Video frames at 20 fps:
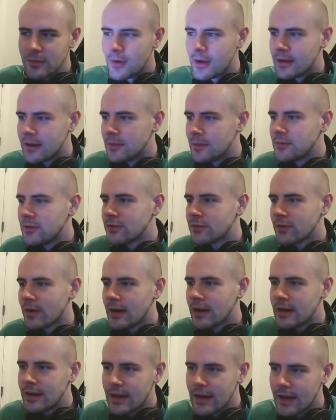you end up just
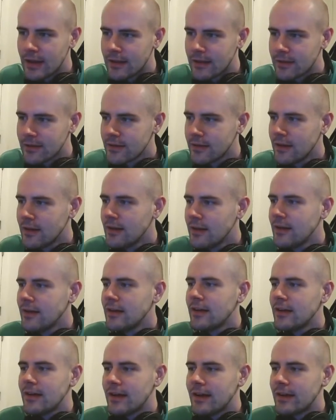trading hits.
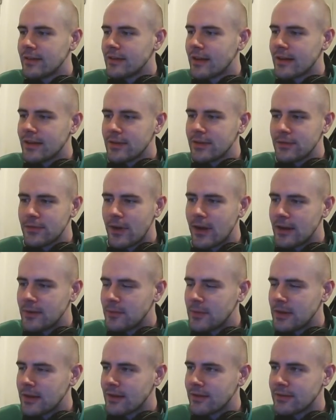It's not as
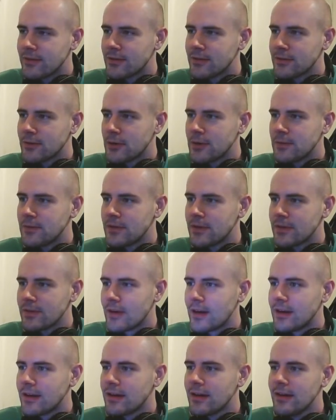fun because you're sort of just
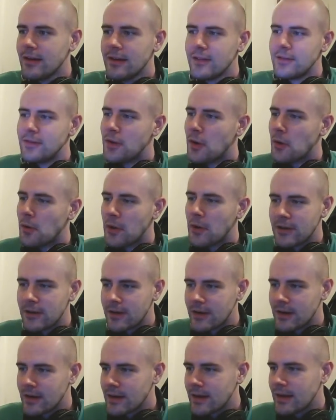like knowing
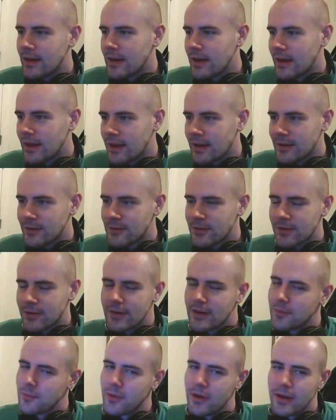you're going to get hit. You're
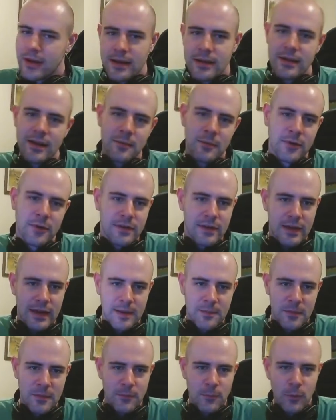just like playing a numbers
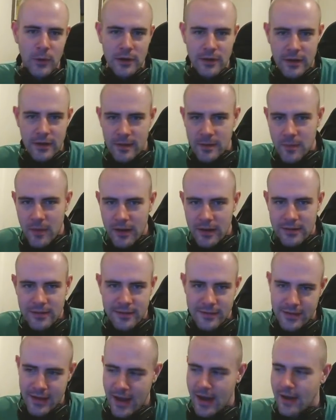game of whittling the
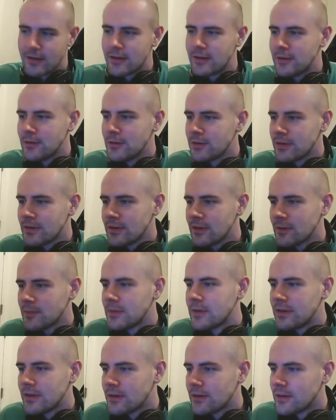monster down and using your
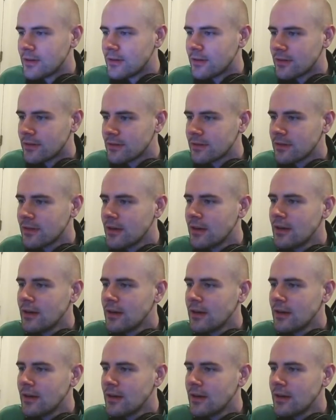materials.